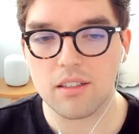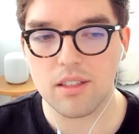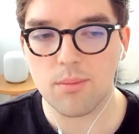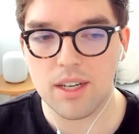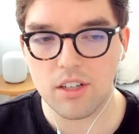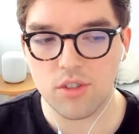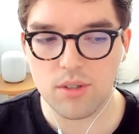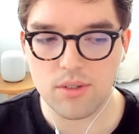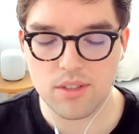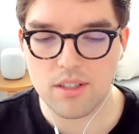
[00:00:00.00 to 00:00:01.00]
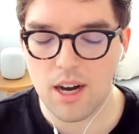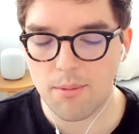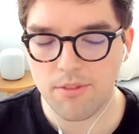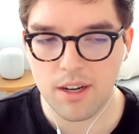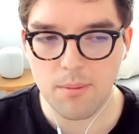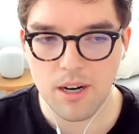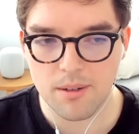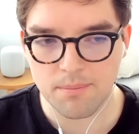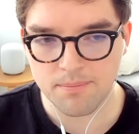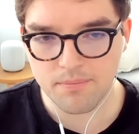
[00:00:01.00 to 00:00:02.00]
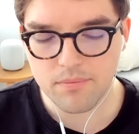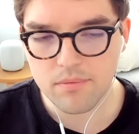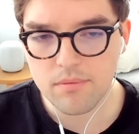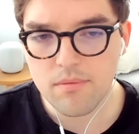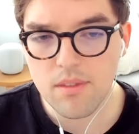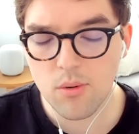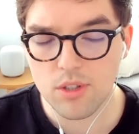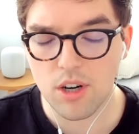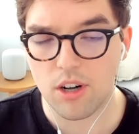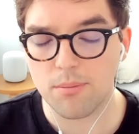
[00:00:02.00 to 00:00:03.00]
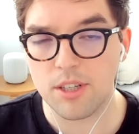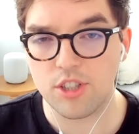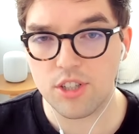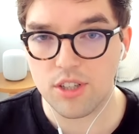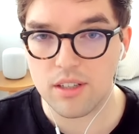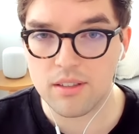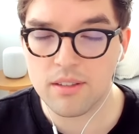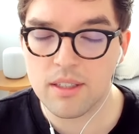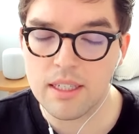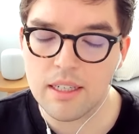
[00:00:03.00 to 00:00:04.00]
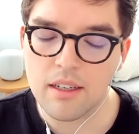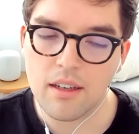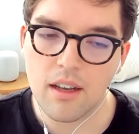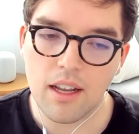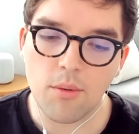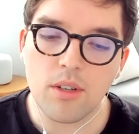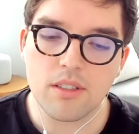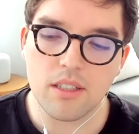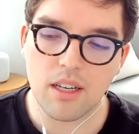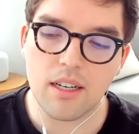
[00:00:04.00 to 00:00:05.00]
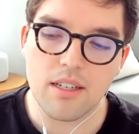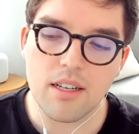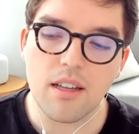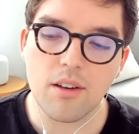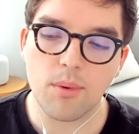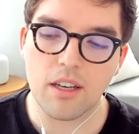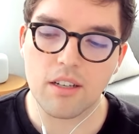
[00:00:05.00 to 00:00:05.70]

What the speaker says: that we introduced atop Figma was called Magician. And it was this idea that we could